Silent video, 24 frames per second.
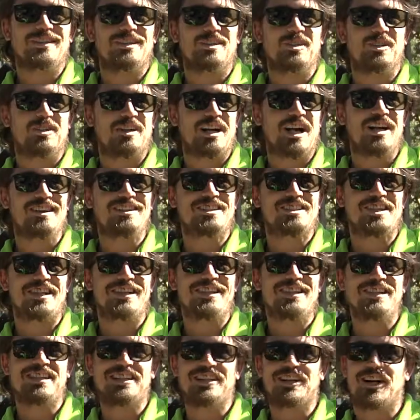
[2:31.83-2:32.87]
or culture,
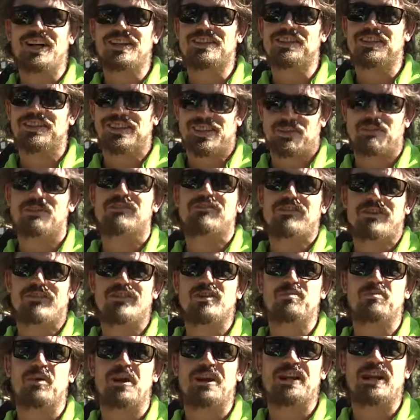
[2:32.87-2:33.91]
you know, it's got something for
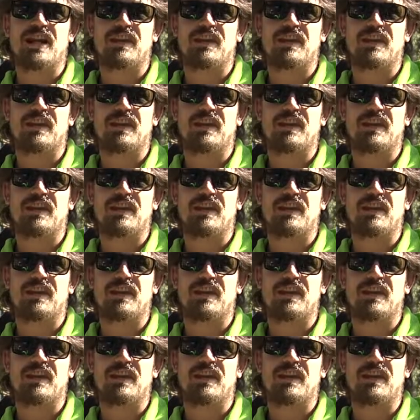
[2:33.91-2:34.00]
everybody,